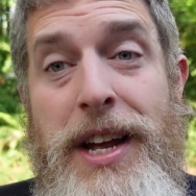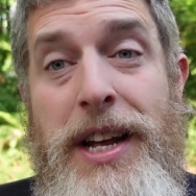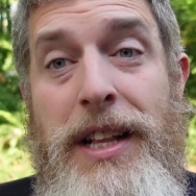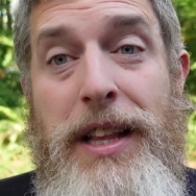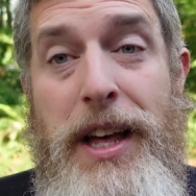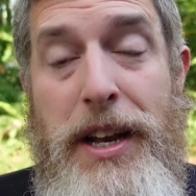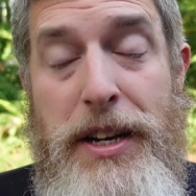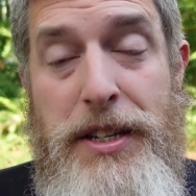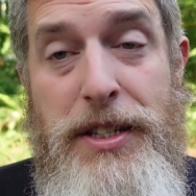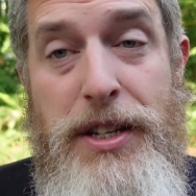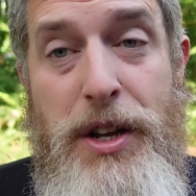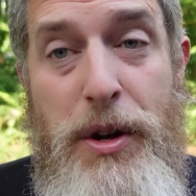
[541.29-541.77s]

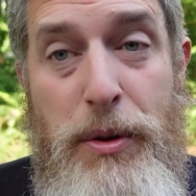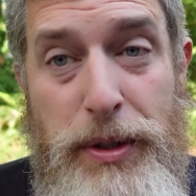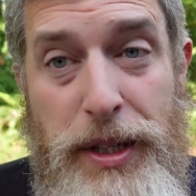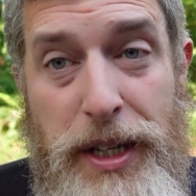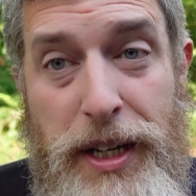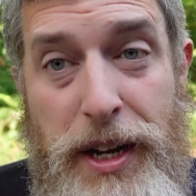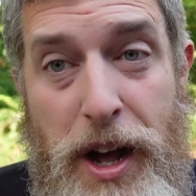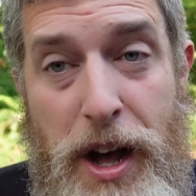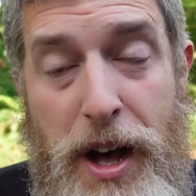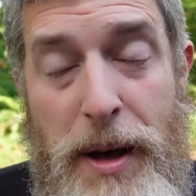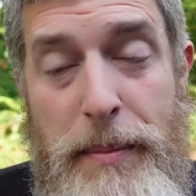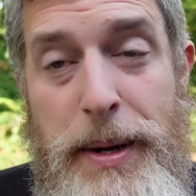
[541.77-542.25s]
Let us know in
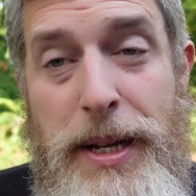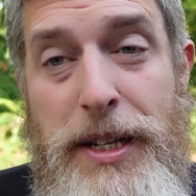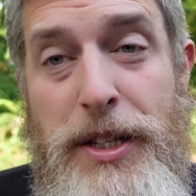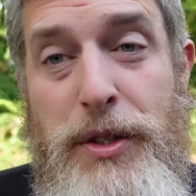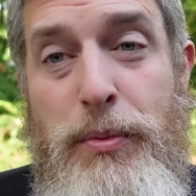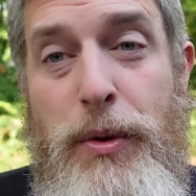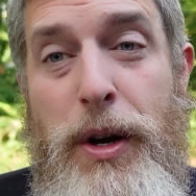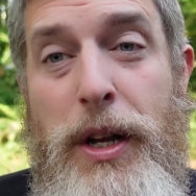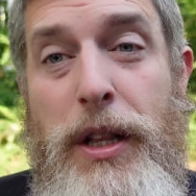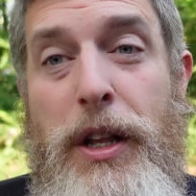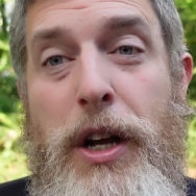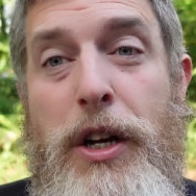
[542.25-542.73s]
the
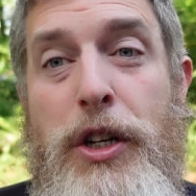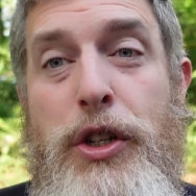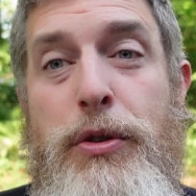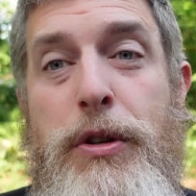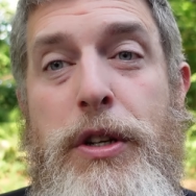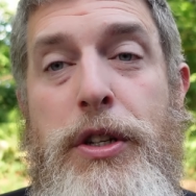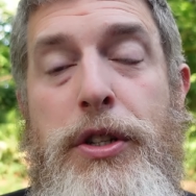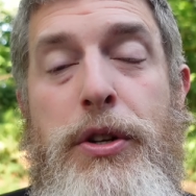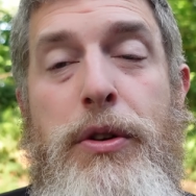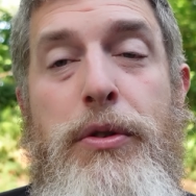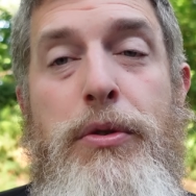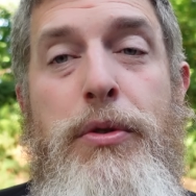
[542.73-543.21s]
comments what
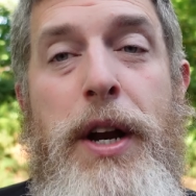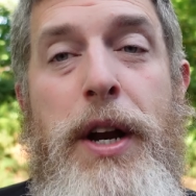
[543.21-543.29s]
luxuries you'd